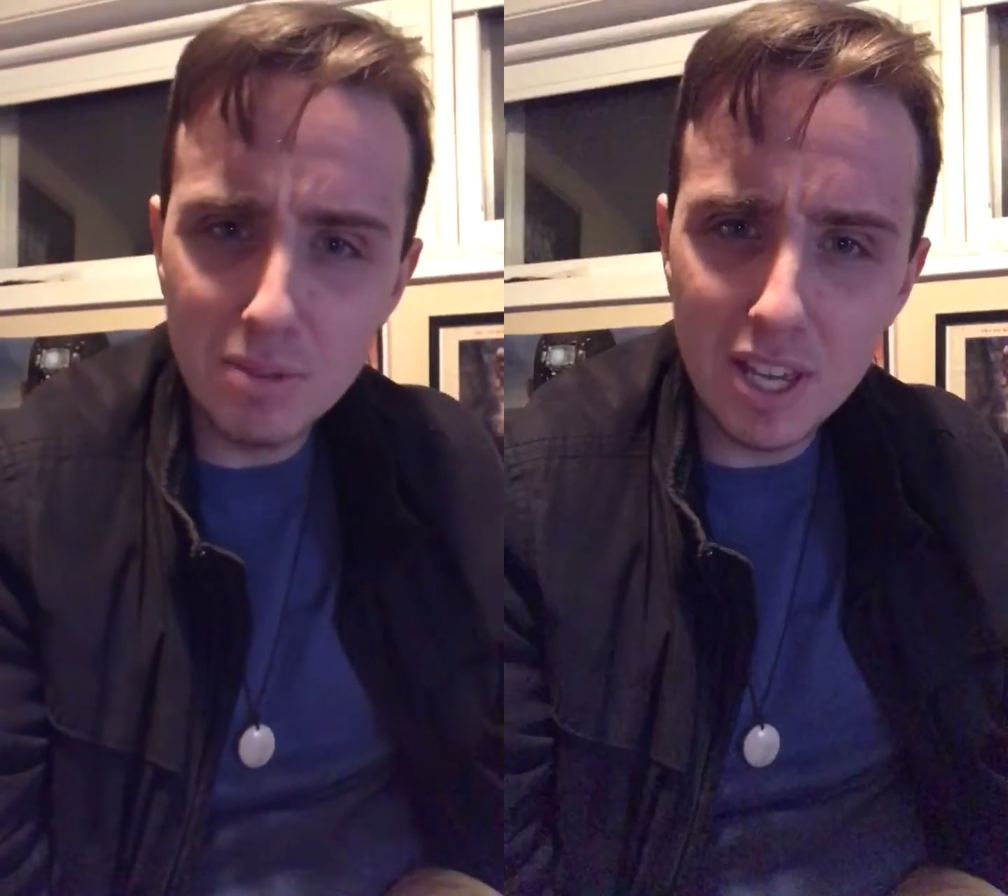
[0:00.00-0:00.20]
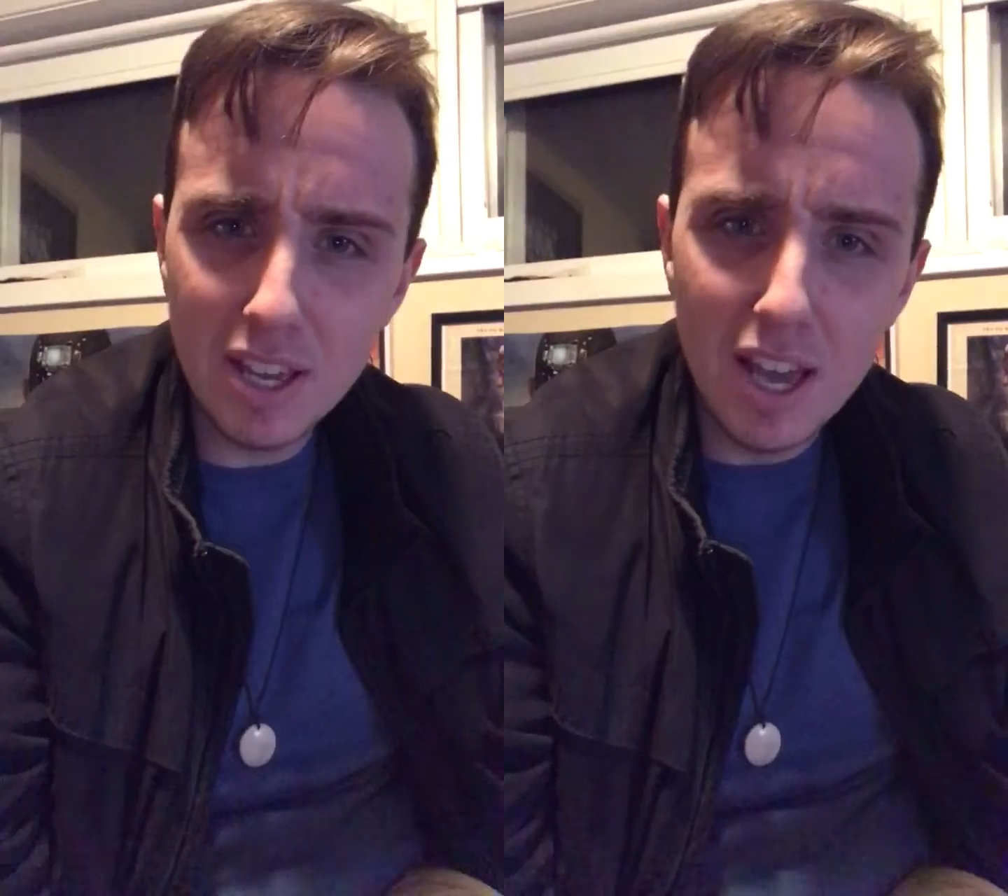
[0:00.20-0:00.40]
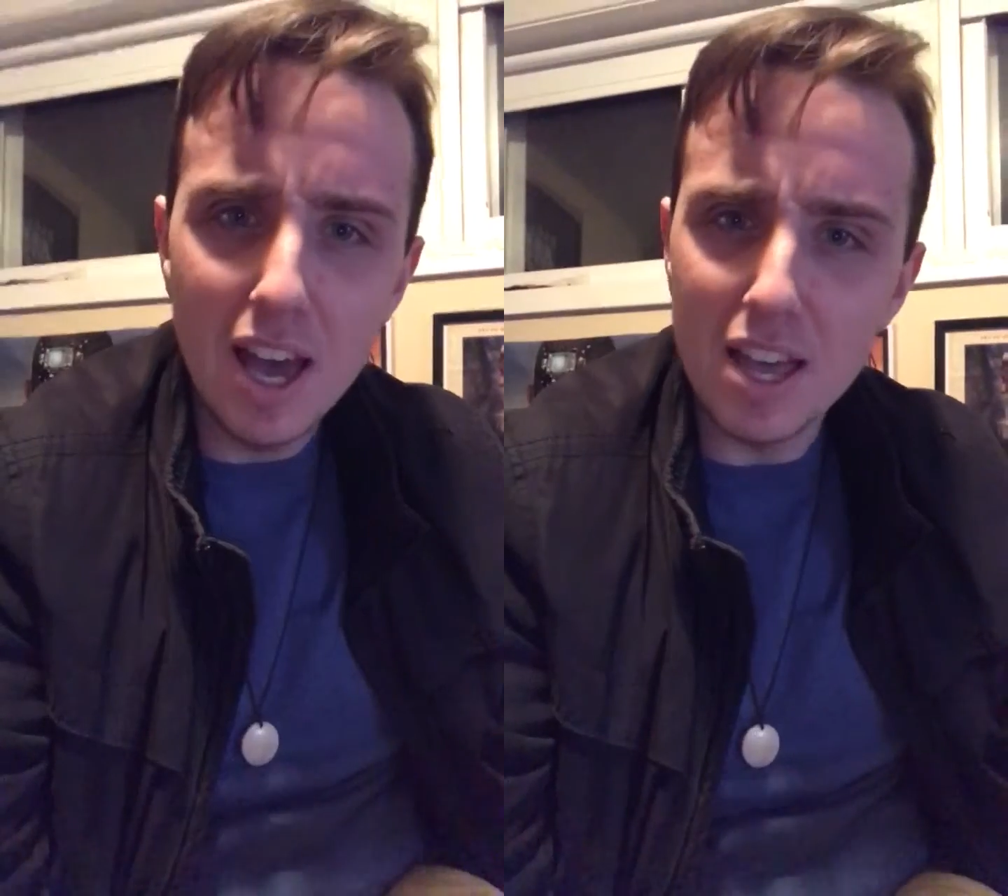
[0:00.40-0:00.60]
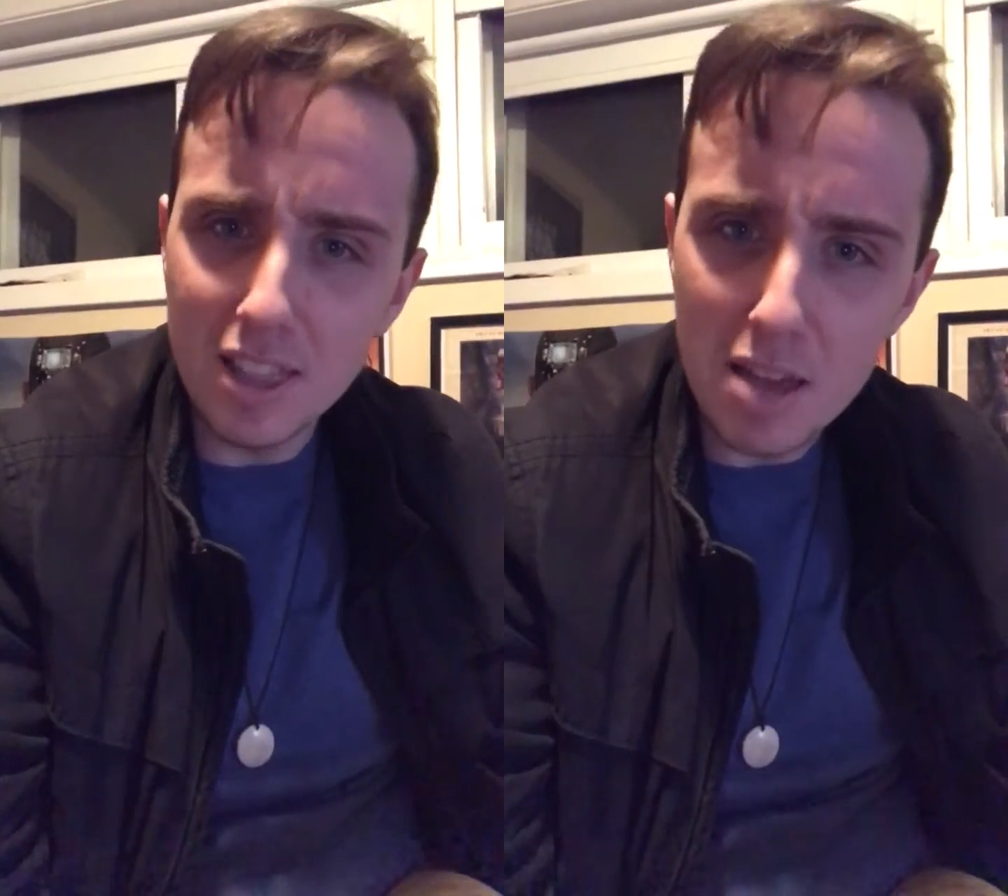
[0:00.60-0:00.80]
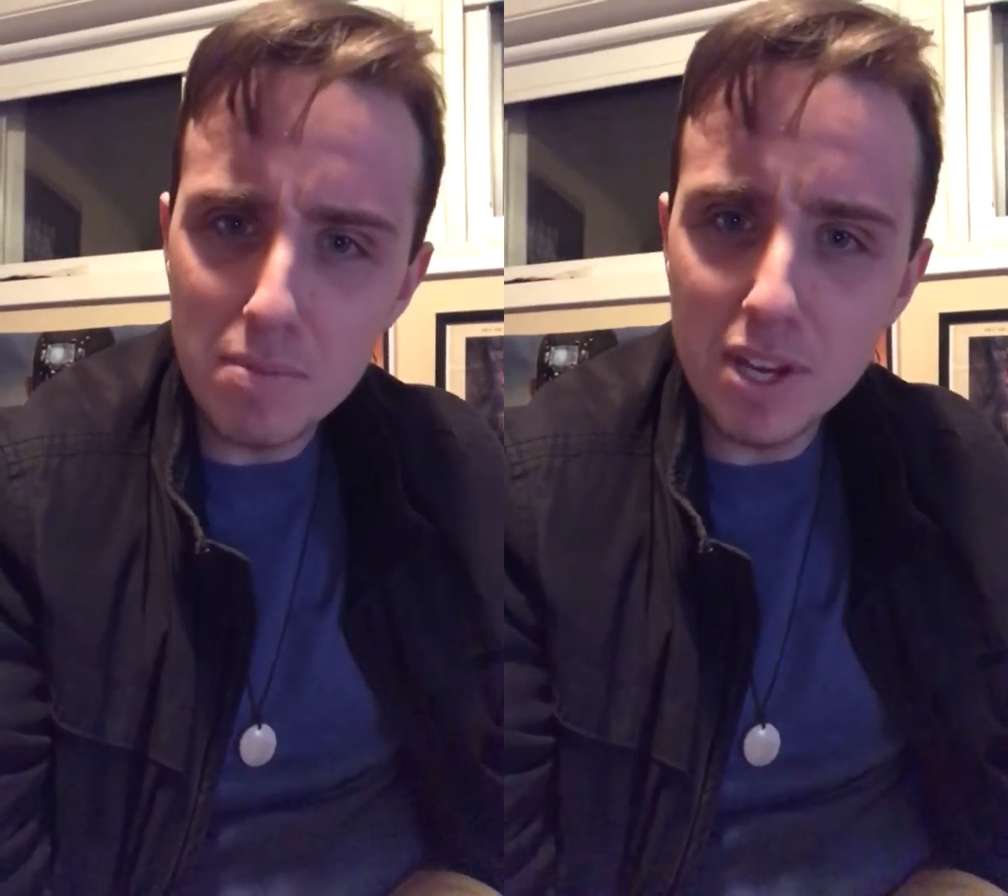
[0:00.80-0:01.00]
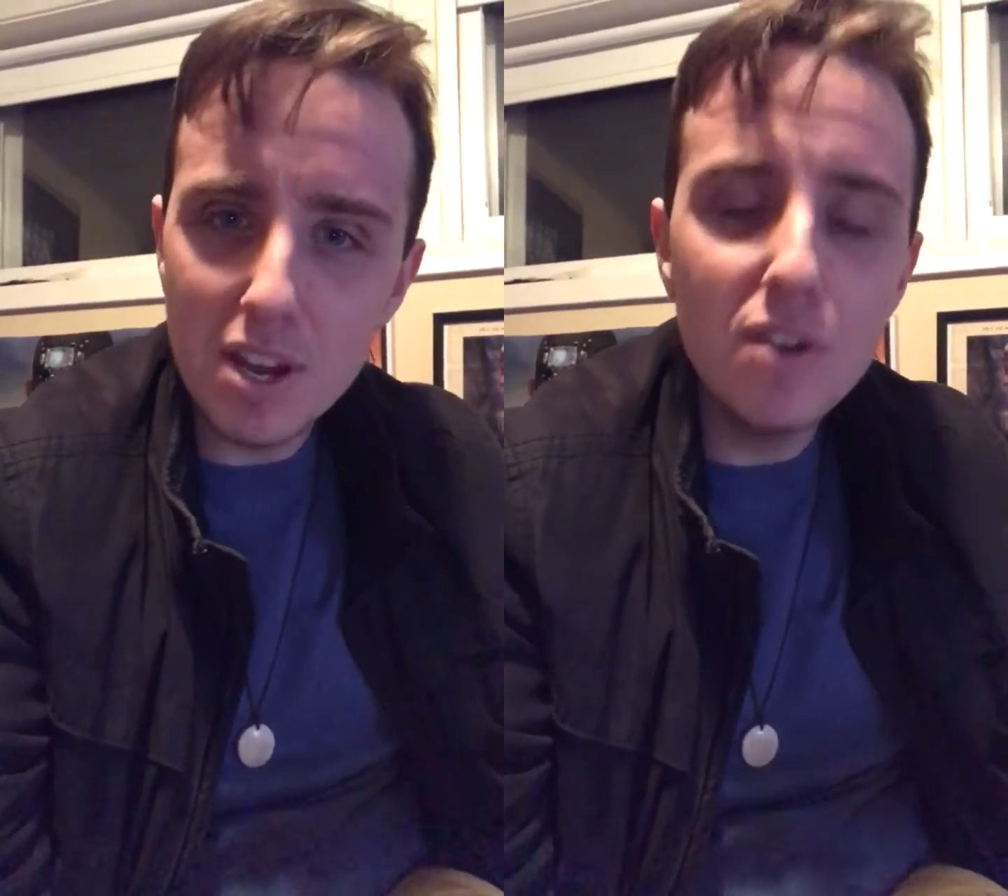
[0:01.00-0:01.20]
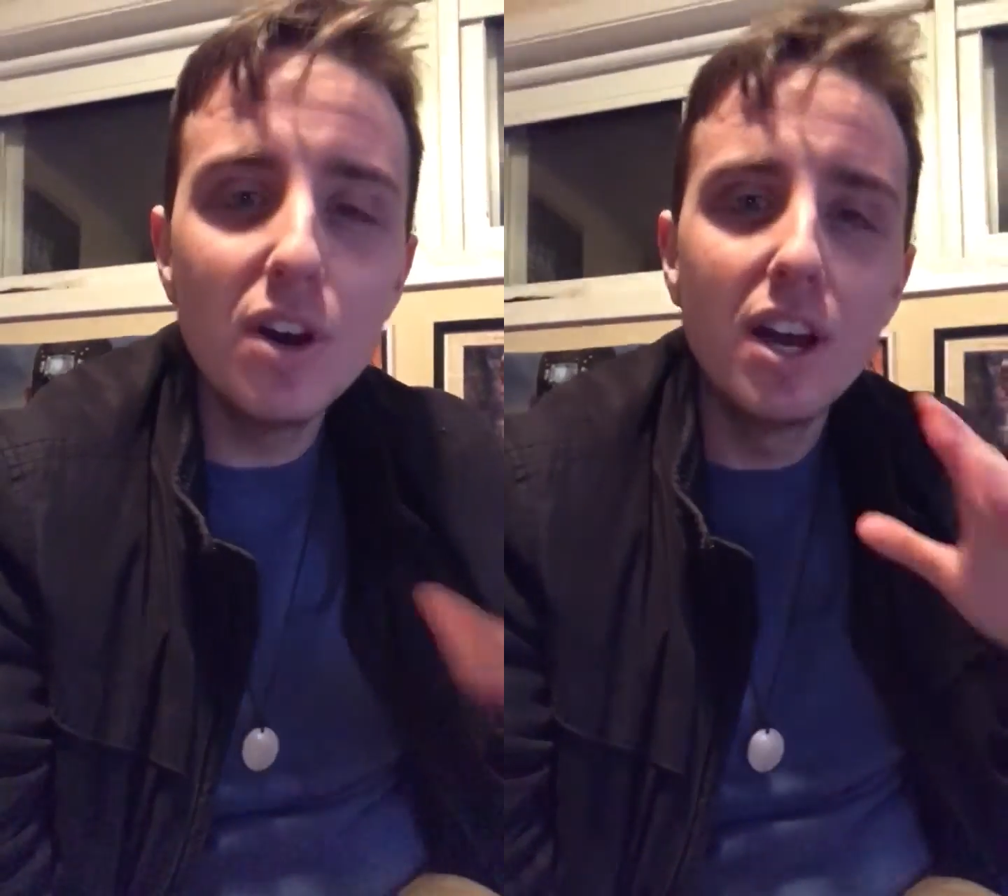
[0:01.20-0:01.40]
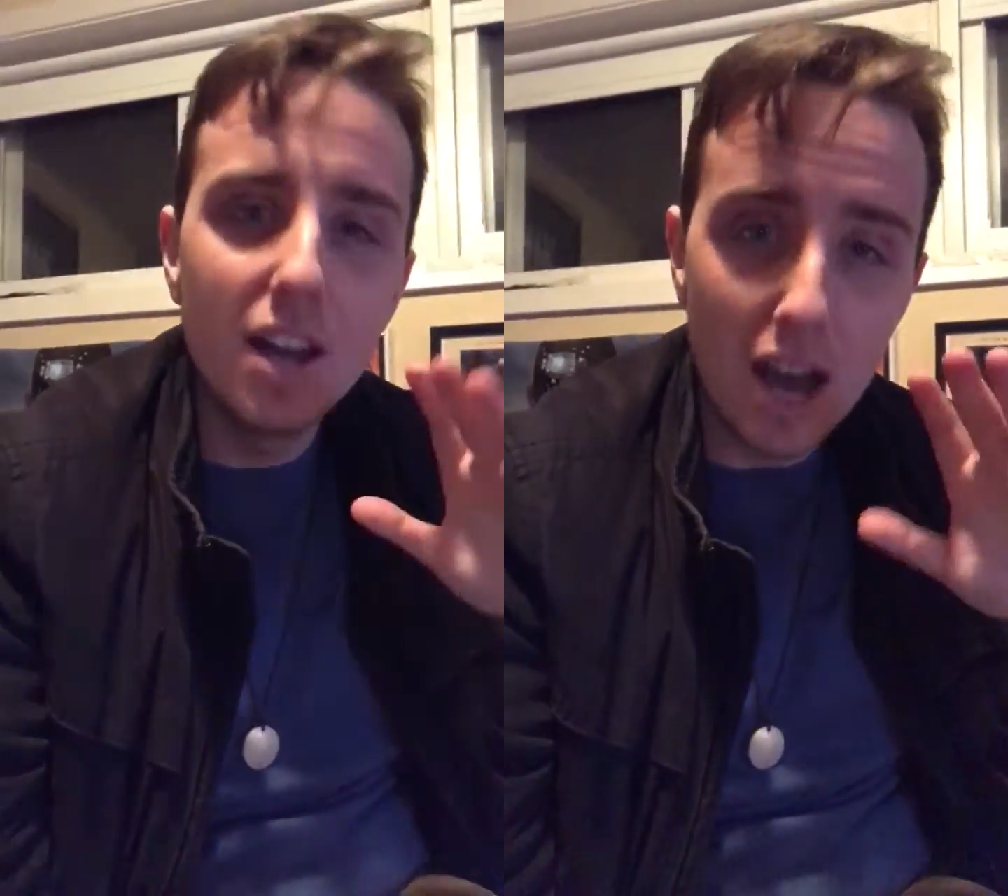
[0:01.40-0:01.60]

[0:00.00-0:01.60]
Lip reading: me and let me know?